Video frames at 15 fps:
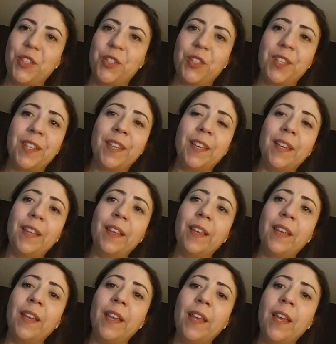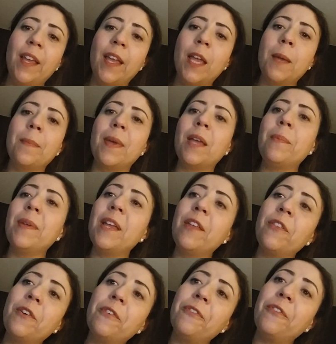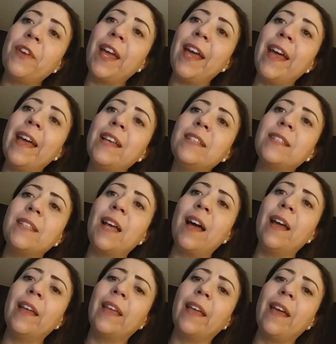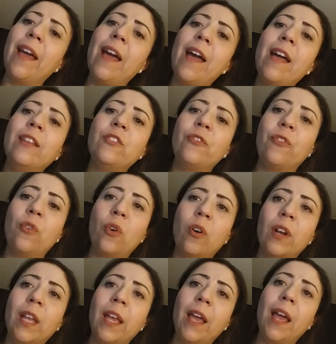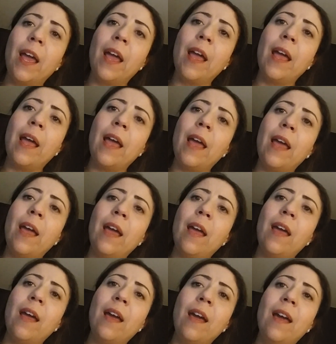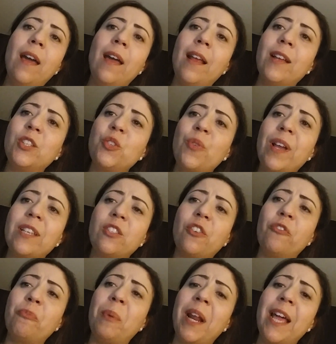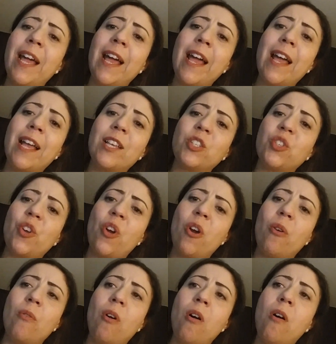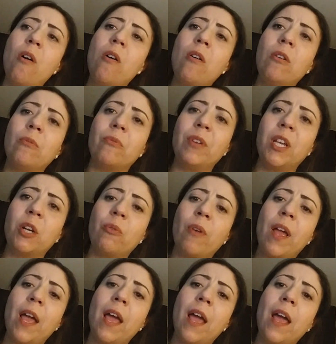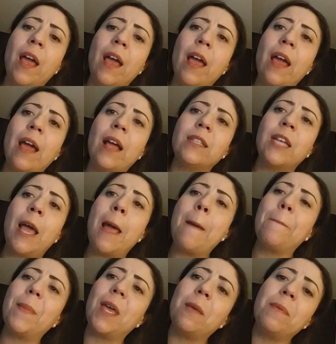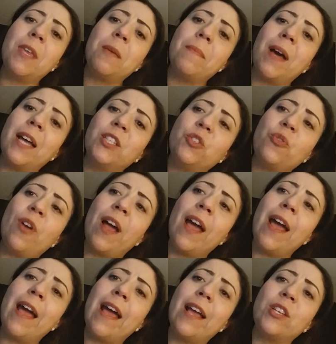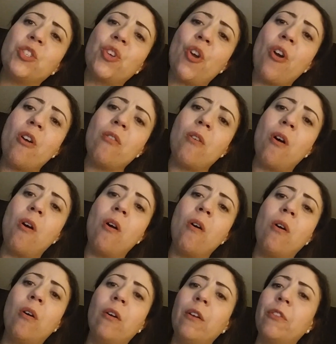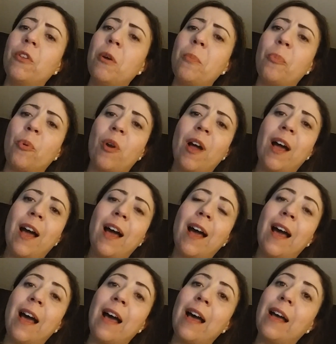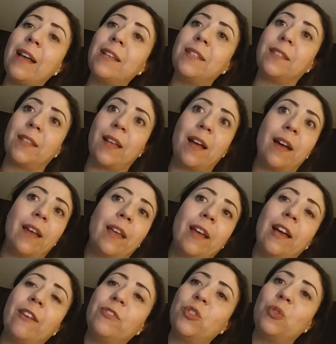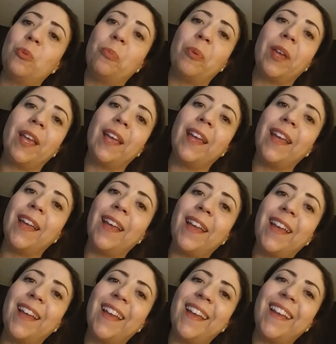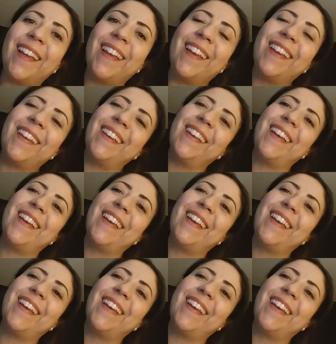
She may be the face I can't forget, a trace of pleasure or regret, maybe my treasure or the price I have to pay.